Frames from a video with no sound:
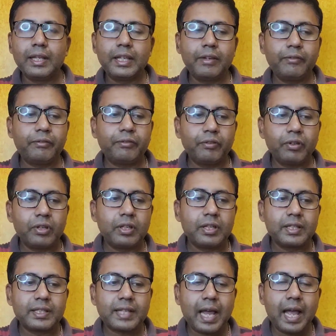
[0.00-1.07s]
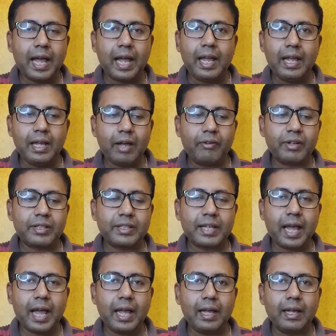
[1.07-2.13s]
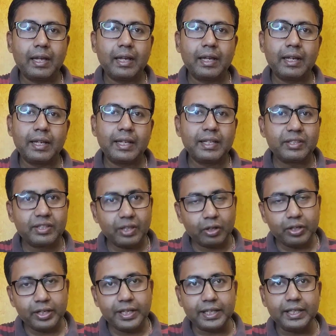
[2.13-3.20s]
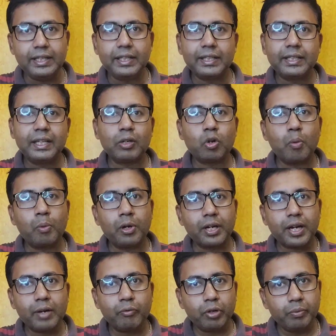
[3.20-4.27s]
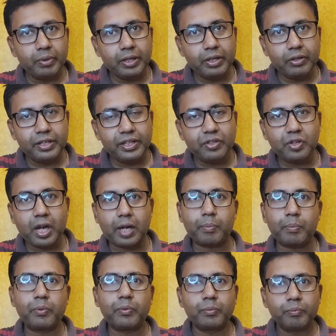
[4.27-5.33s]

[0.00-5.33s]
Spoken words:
If Sa, our Sa is on D, then Komal Re will be D sharp,